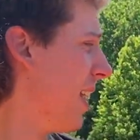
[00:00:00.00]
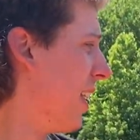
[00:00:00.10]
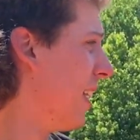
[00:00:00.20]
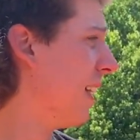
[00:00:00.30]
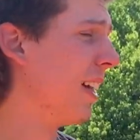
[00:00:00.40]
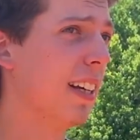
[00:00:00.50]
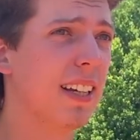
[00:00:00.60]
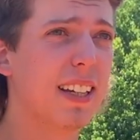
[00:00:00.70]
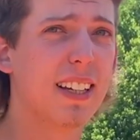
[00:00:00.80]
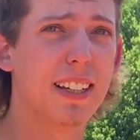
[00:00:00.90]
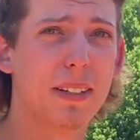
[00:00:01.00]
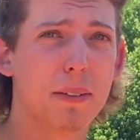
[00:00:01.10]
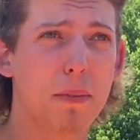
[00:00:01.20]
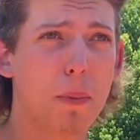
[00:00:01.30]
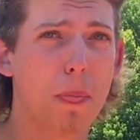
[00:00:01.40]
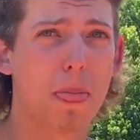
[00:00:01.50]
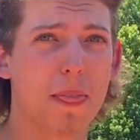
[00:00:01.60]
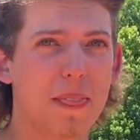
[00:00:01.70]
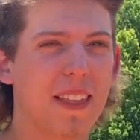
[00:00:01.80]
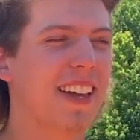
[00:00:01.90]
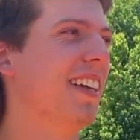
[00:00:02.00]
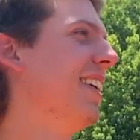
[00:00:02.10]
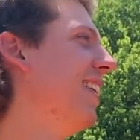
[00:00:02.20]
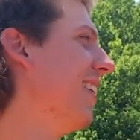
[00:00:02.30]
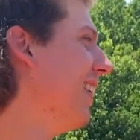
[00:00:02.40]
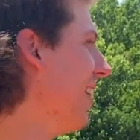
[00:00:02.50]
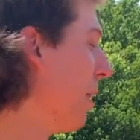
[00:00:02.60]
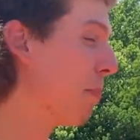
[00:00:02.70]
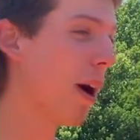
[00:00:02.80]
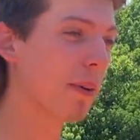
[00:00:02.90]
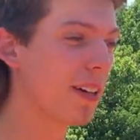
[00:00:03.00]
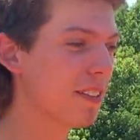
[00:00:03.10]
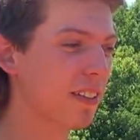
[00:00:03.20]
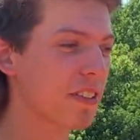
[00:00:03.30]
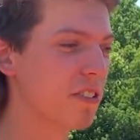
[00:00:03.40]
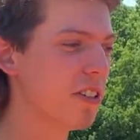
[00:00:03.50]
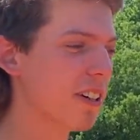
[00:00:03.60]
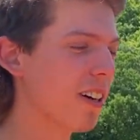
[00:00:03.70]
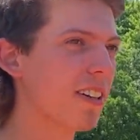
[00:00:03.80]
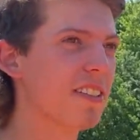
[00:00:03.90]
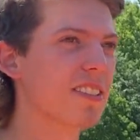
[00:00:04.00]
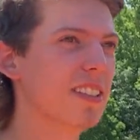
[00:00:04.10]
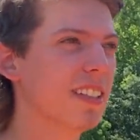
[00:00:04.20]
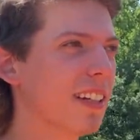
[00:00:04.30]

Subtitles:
I think it's like 150 degrees out here. It probably is on this dirt, honestly.